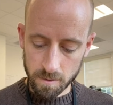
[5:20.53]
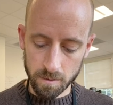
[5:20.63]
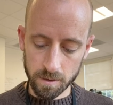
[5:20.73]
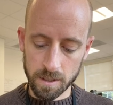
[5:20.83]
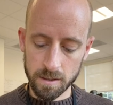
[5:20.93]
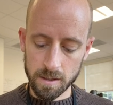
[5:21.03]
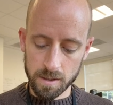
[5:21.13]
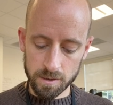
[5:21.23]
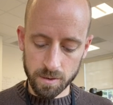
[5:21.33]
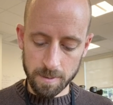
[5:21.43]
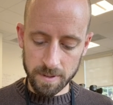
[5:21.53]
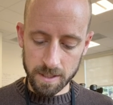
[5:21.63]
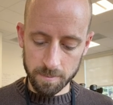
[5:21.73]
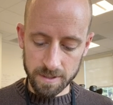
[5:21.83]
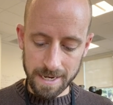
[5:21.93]
Okay, so that
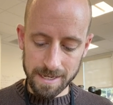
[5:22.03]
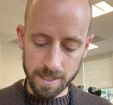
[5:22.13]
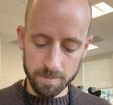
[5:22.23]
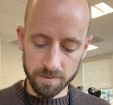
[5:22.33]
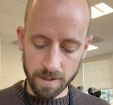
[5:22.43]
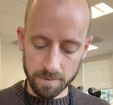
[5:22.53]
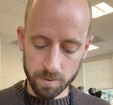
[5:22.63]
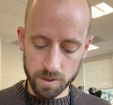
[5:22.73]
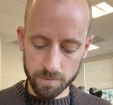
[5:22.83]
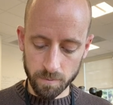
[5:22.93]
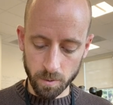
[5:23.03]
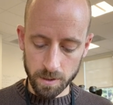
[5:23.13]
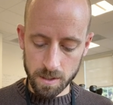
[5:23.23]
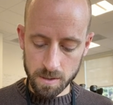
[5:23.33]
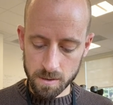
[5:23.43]
becomes 8 times 5, which is
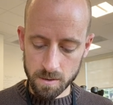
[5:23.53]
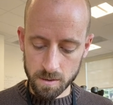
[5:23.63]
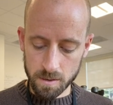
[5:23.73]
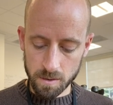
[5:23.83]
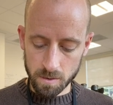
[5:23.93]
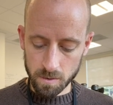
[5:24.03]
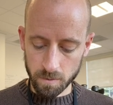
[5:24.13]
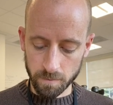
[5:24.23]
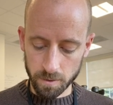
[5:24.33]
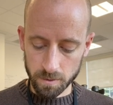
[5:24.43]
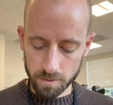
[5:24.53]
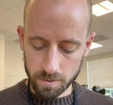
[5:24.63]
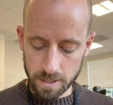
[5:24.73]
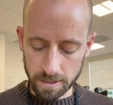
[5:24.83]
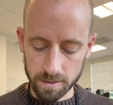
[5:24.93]
40, over
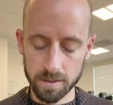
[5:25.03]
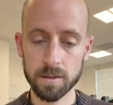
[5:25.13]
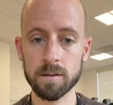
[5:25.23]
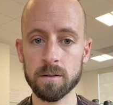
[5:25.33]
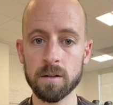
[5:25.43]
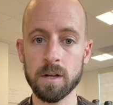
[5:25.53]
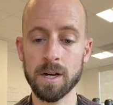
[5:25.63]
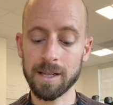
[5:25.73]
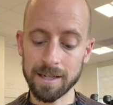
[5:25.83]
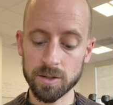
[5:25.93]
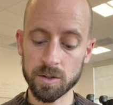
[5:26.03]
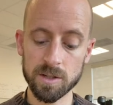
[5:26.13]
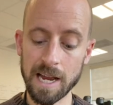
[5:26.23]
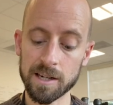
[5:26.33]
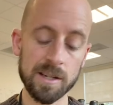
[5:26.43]
6. A lot of
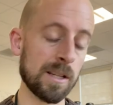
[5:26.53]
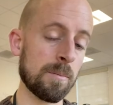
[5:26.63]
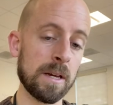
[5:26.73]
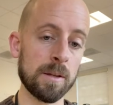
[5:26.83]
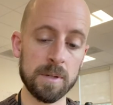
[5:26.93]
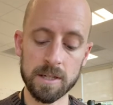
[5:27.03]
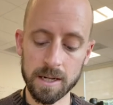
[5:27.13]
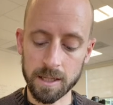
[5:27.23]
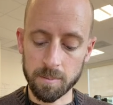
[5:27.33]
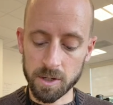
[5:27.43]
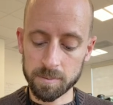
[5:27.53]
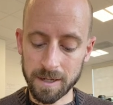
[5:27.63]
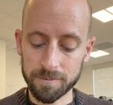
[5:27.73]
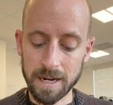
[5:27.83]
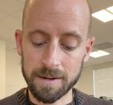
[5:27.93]
students accidentally make the mistake and they
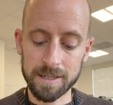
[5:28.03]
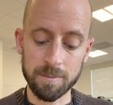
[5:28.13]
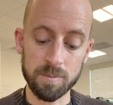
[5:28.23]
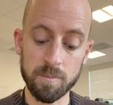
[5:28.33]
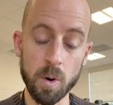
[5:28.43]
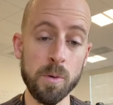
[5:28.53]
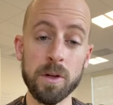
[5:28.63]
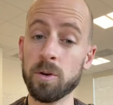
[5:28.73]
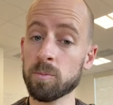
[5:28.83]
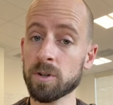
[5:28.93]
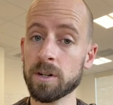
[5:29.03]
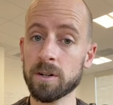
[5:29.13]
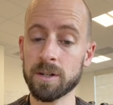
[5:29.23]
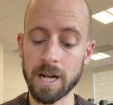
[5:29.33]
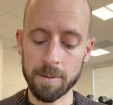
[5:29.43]
multiply 5 times both the numerator
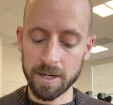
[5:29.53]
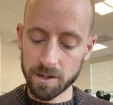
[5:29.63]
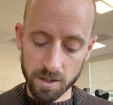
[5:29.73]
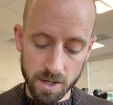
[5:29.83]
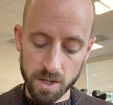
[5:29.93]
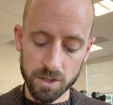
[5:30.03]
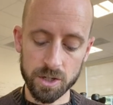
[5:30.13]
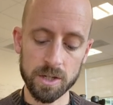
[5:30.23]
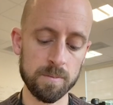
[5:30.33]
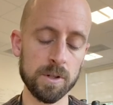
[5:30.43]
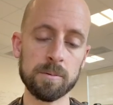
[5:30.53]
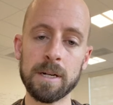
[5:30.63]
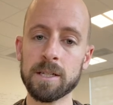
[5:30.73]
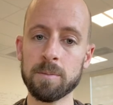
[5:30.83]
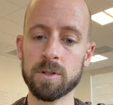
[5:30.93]
and denominator. Just
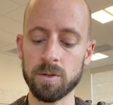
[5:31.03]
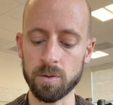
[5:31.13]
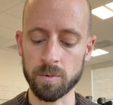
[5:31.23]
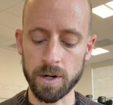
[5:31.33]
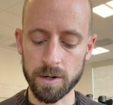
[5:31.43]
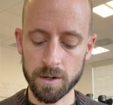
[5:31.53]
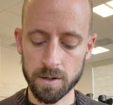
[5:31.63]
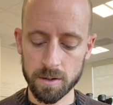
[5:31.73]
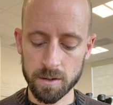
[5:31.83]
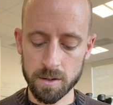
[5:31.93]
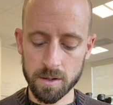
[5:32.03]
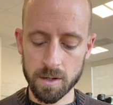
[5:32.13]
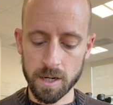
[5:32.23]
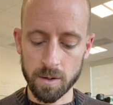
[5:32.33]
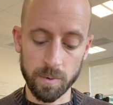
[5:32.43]
multiply times the numerator.
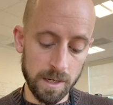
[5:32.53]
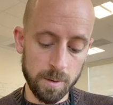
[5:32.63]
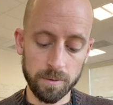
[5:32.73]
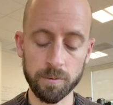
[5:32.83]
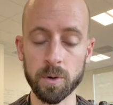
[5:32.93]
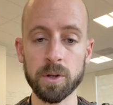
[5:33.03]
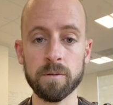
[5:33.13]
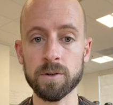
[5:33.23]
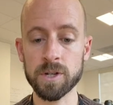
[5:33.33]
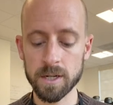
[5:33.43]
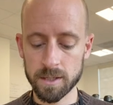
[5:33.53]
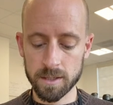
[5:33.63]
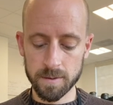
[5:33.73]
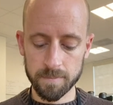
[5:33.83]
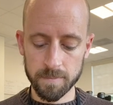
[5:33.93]
We end up with 40 over 6.